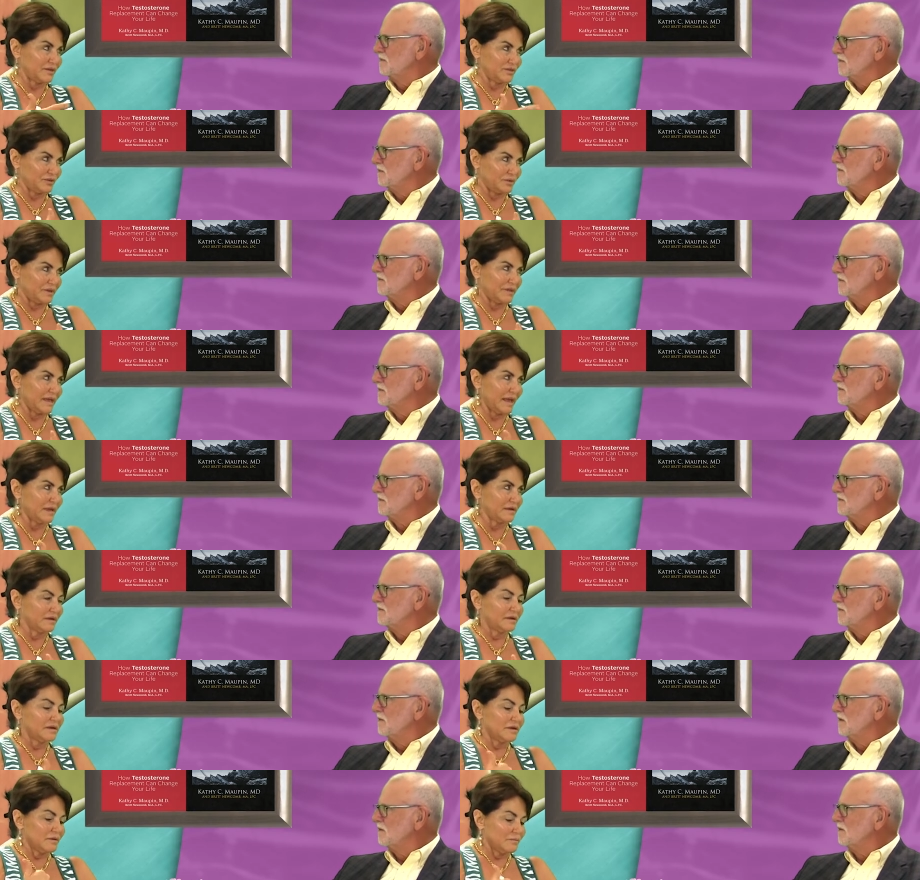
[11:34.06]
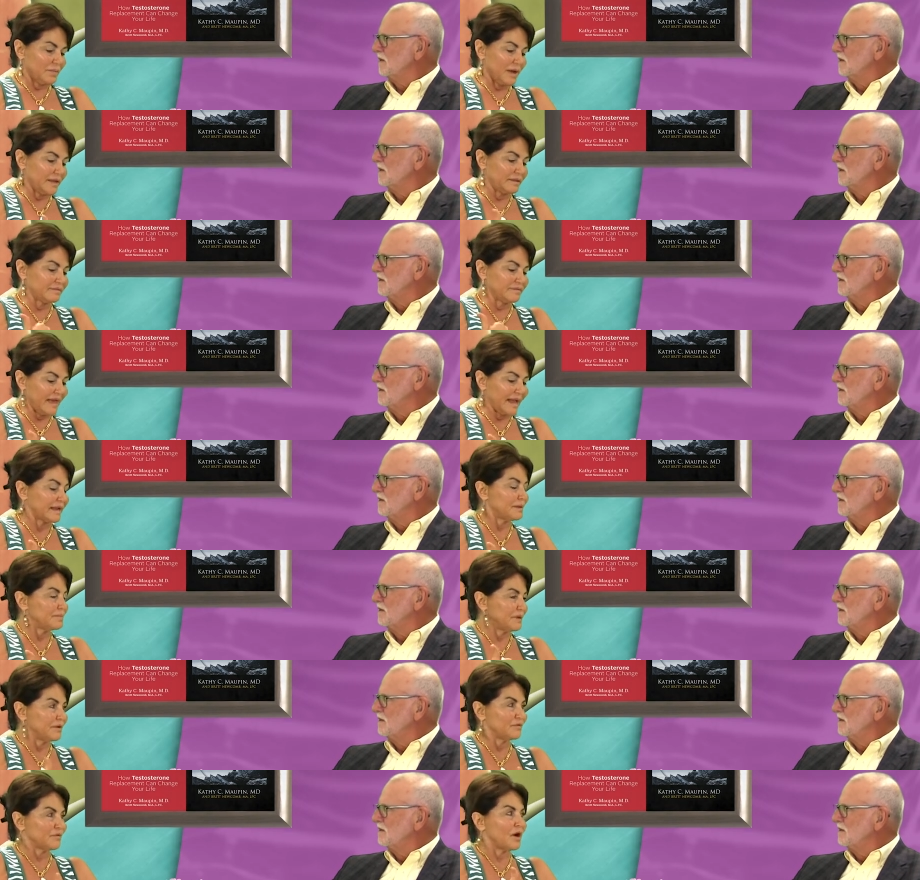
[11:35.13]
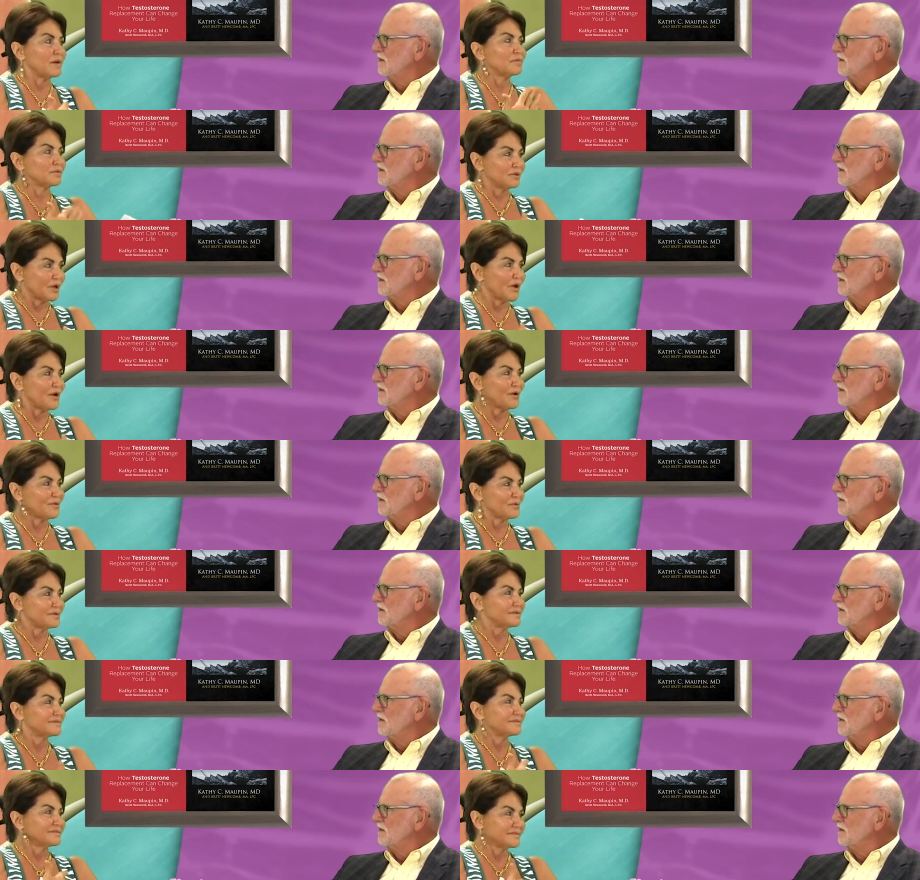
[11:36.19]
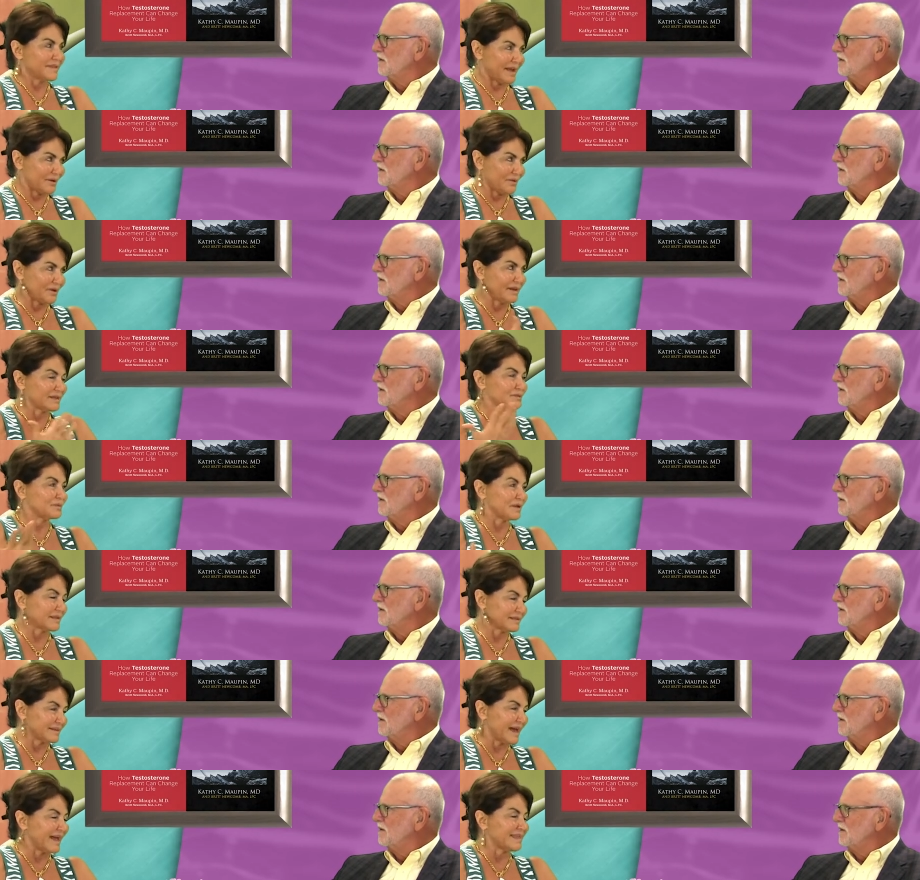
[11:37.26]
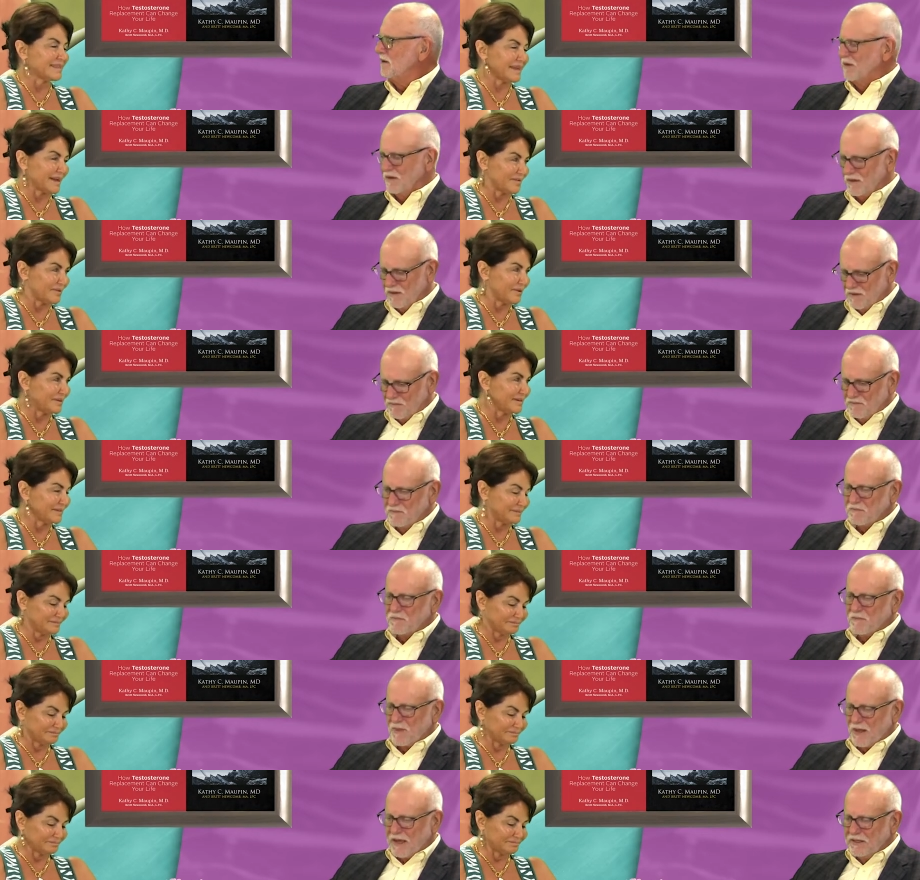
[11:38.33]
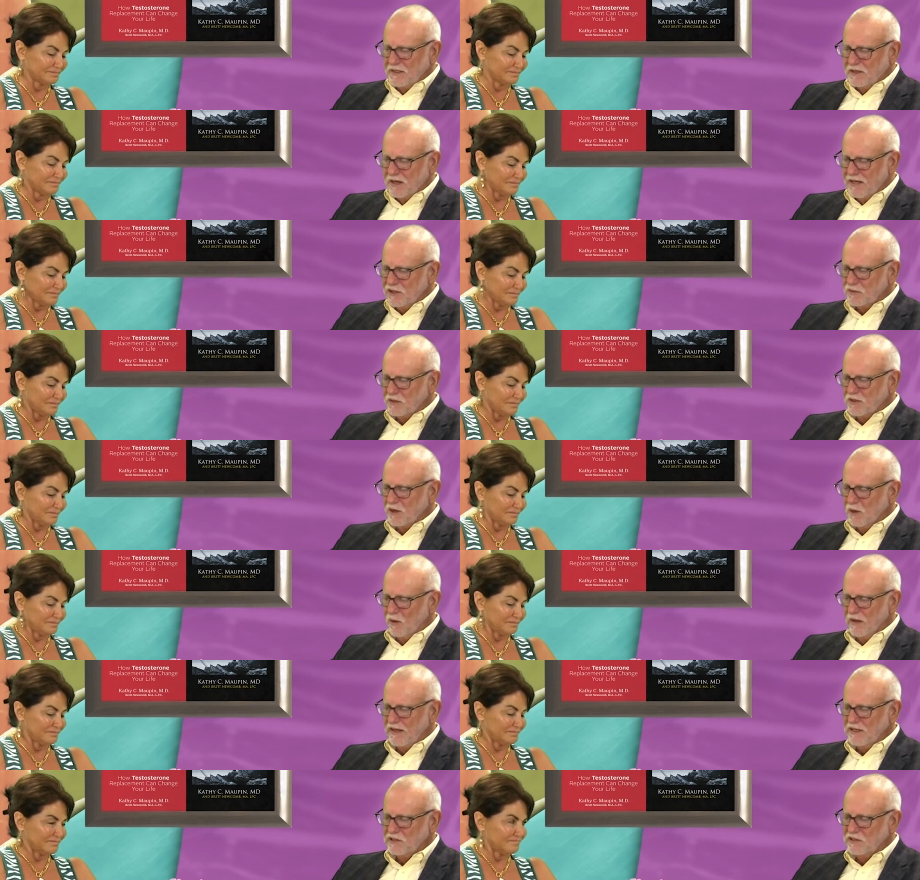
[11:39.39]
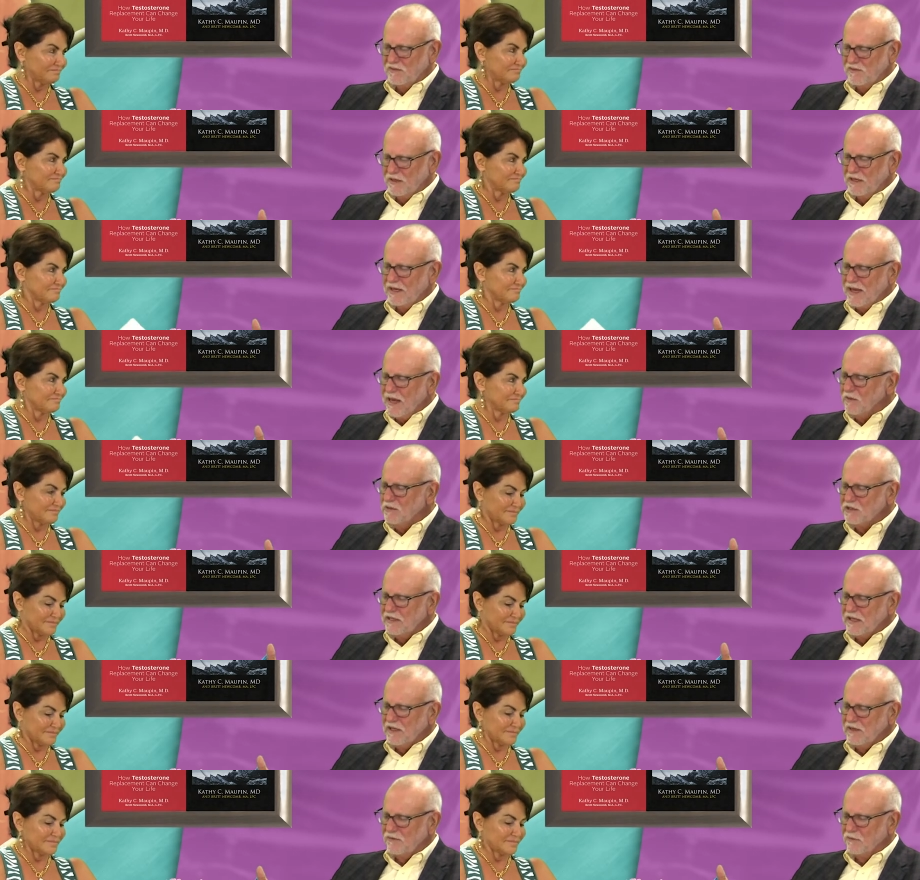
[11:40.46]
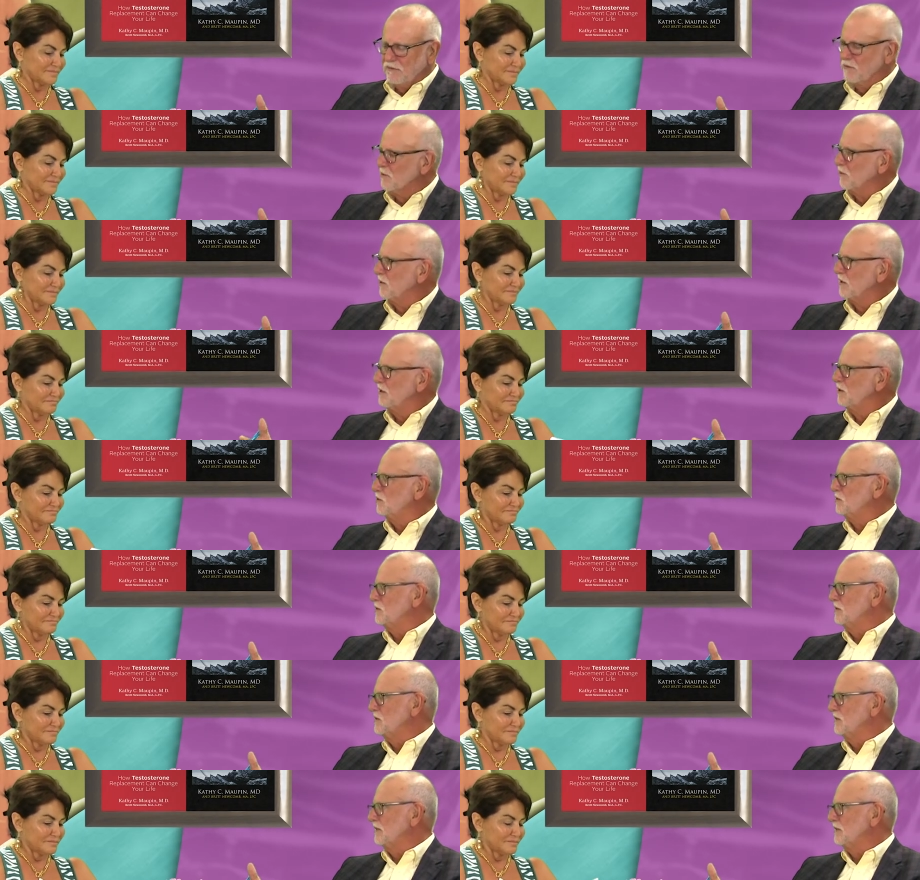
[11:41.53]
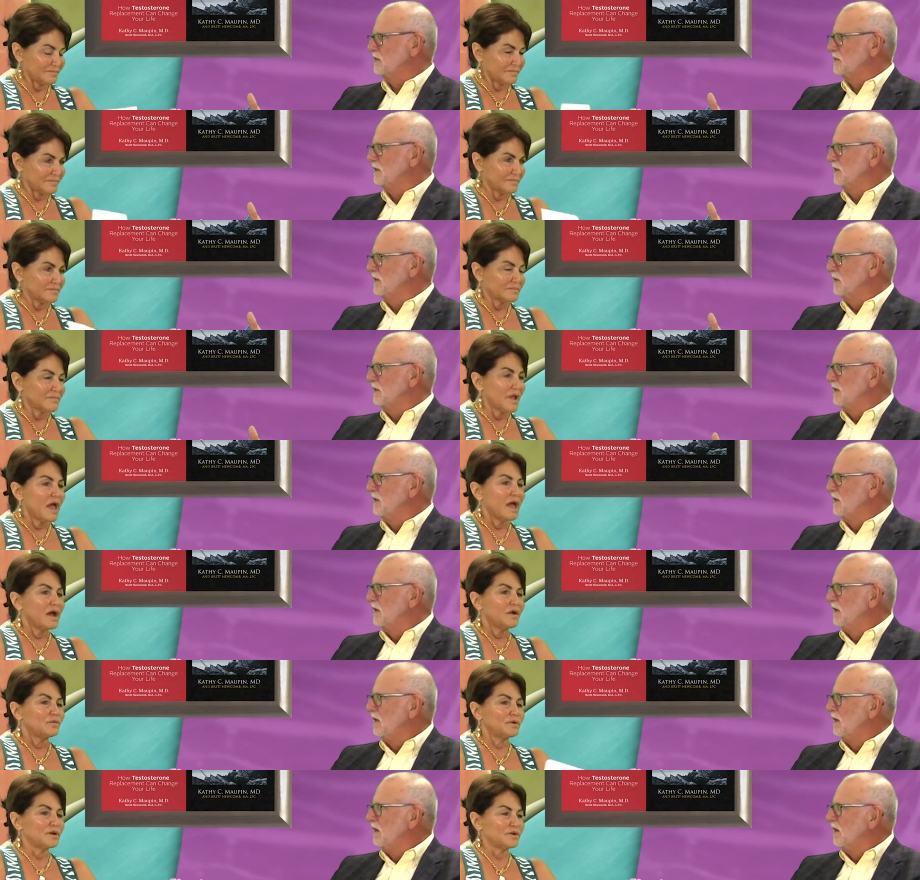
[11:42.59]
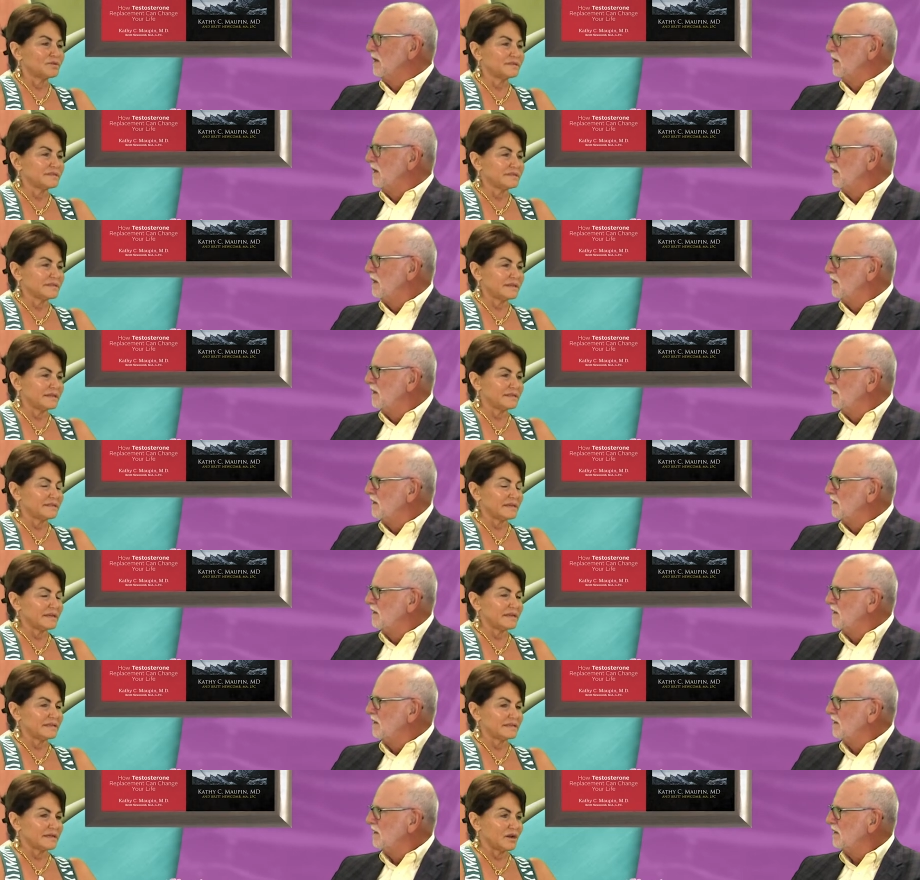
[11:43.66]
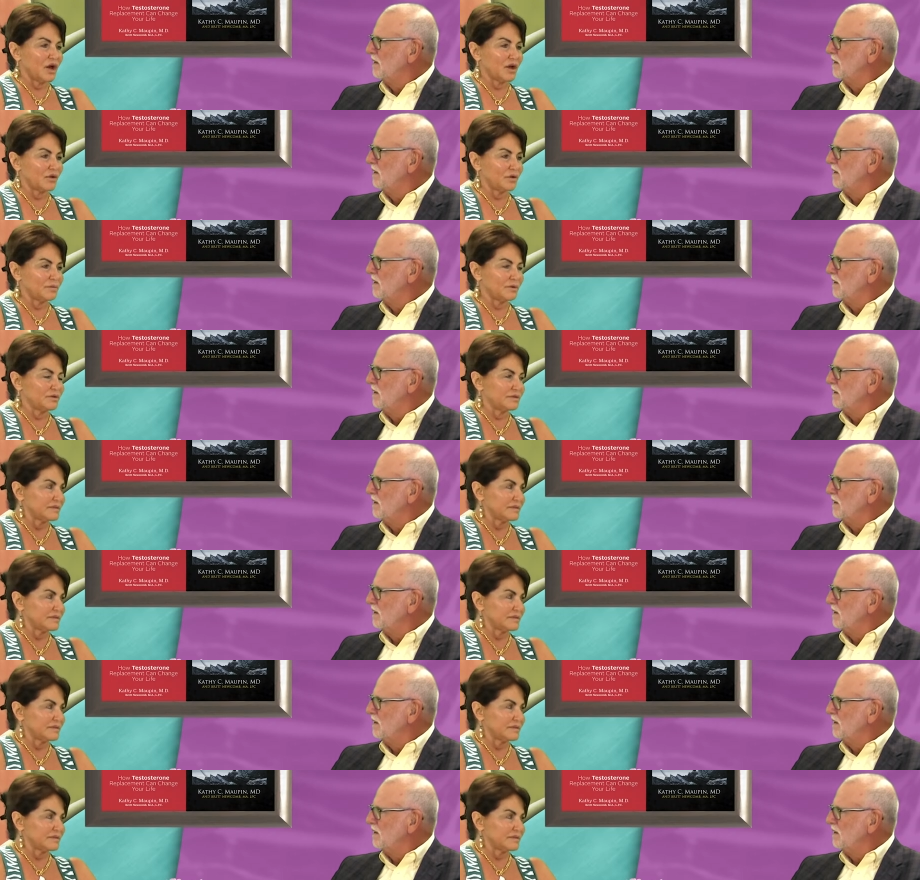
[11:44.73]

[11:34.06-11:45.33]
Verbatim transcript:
Speaker 1: doing that. Okay. But that can be from low thyroid as well as high thyroid.
Speaker 2: And then the last one, cold hands and feet. How is that different from Raynaud's disease?
Speaker 1: Raynaud's disease is an autoimmune